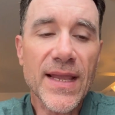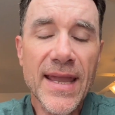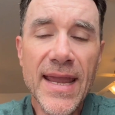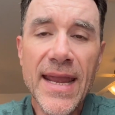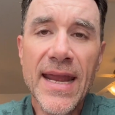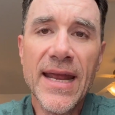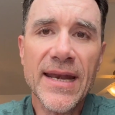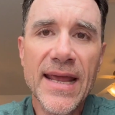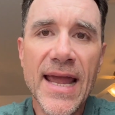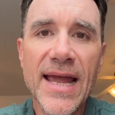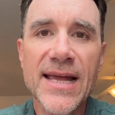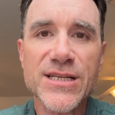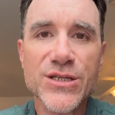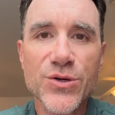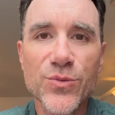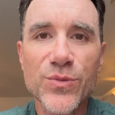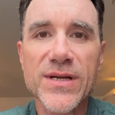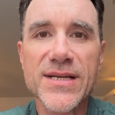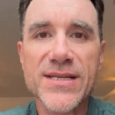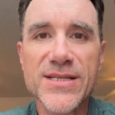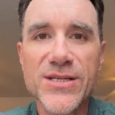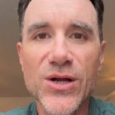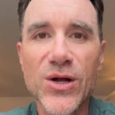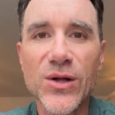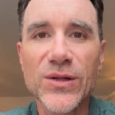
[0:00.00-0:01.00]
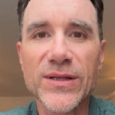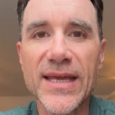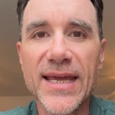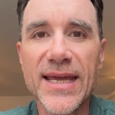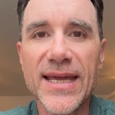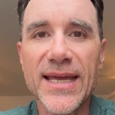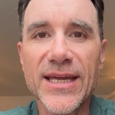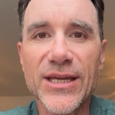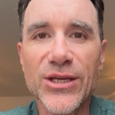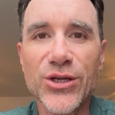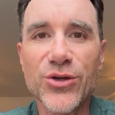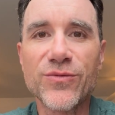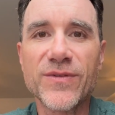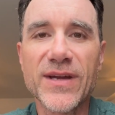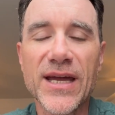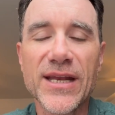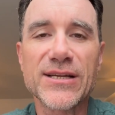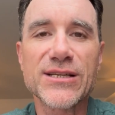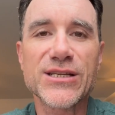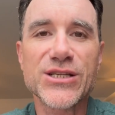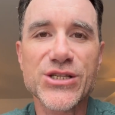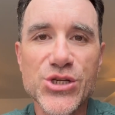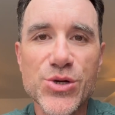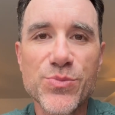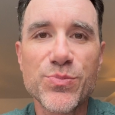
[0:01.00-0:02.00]
And as a result, you've got
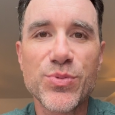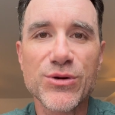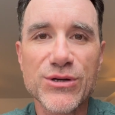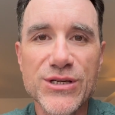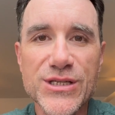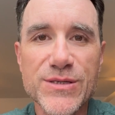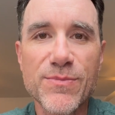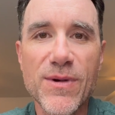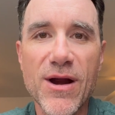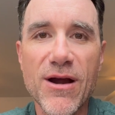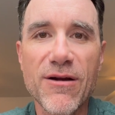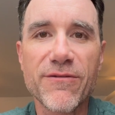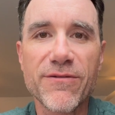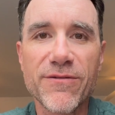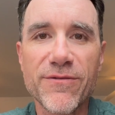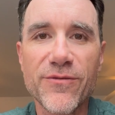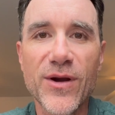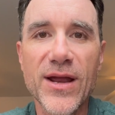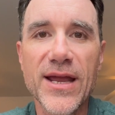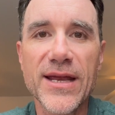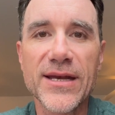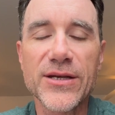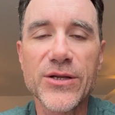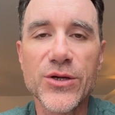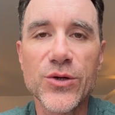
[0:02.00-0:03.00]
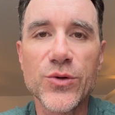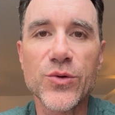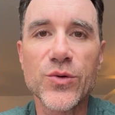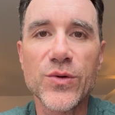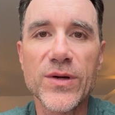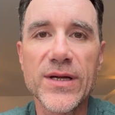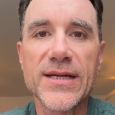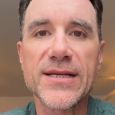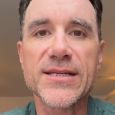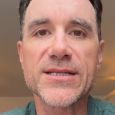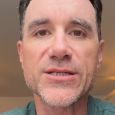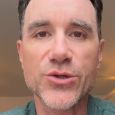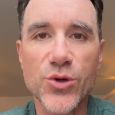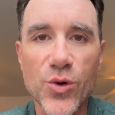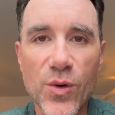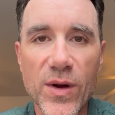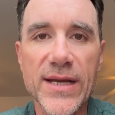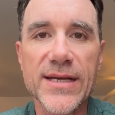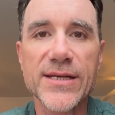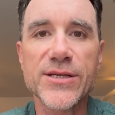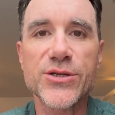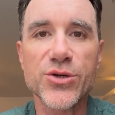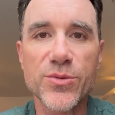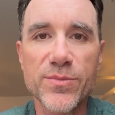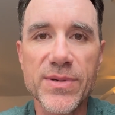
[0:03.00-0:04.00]
a super smart friend who is
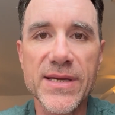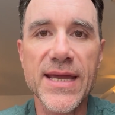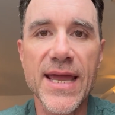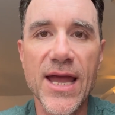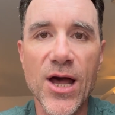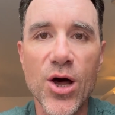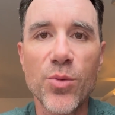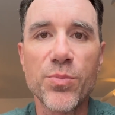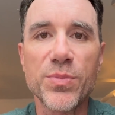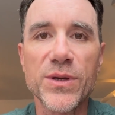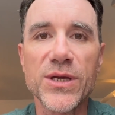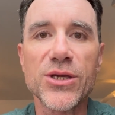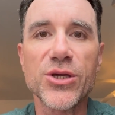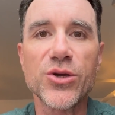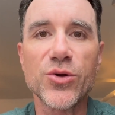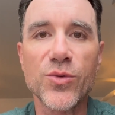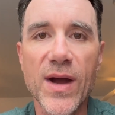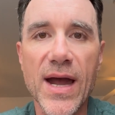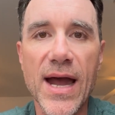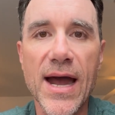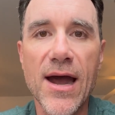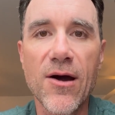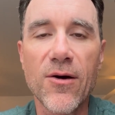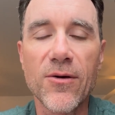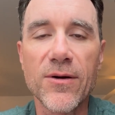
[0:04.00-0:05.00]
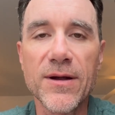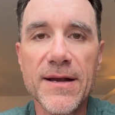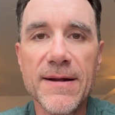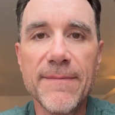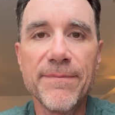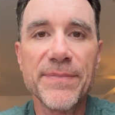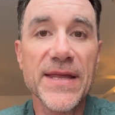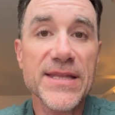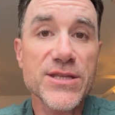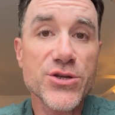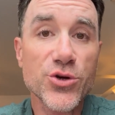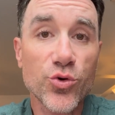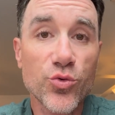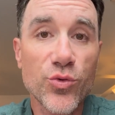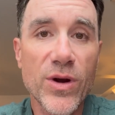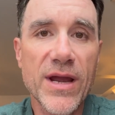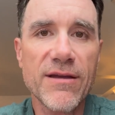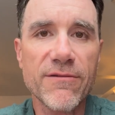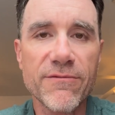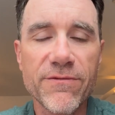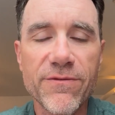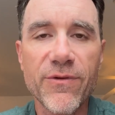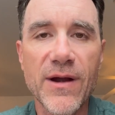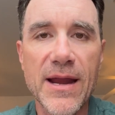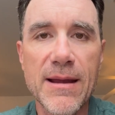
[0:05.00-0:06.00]
going to be helping you out. That's a
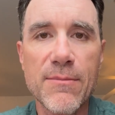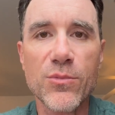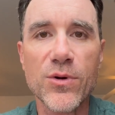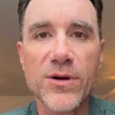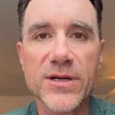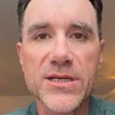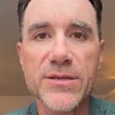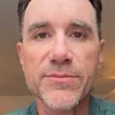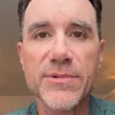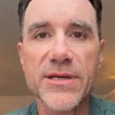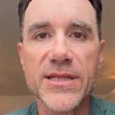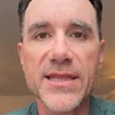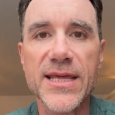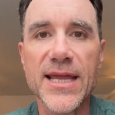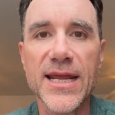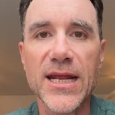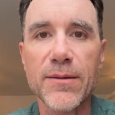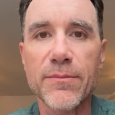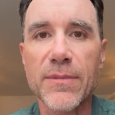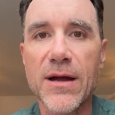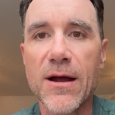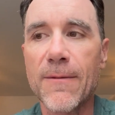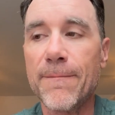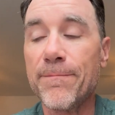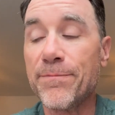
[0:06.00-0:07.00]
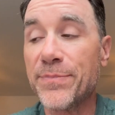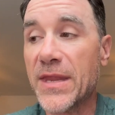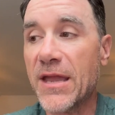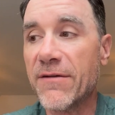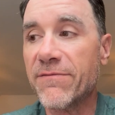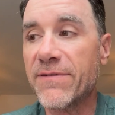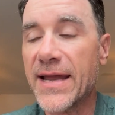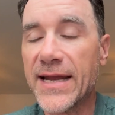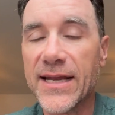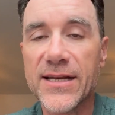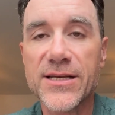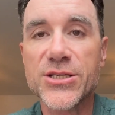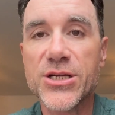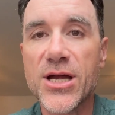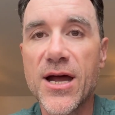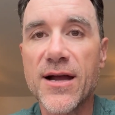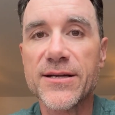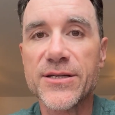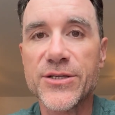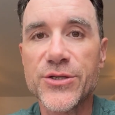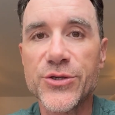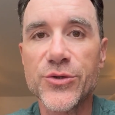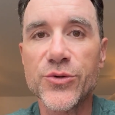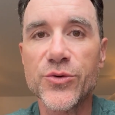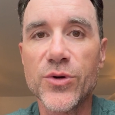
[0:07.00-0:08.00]
great framework to be thinking about. If I could
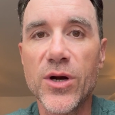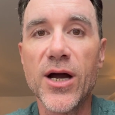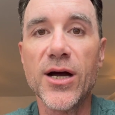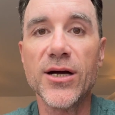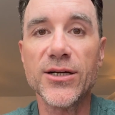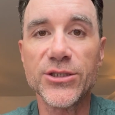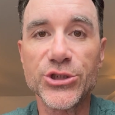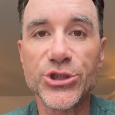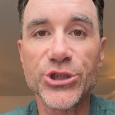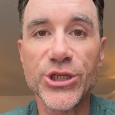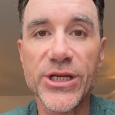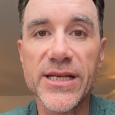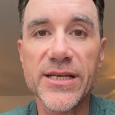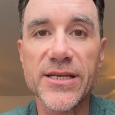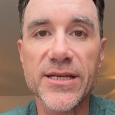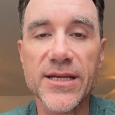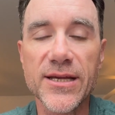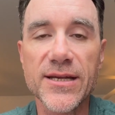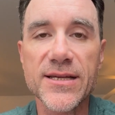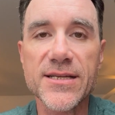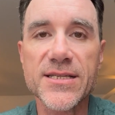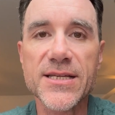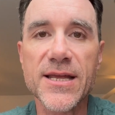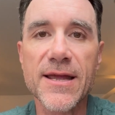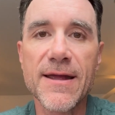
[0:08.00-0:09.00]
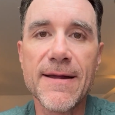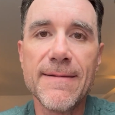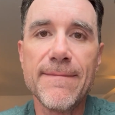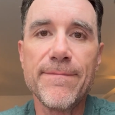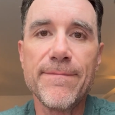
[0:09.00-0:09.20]
talk to a genius,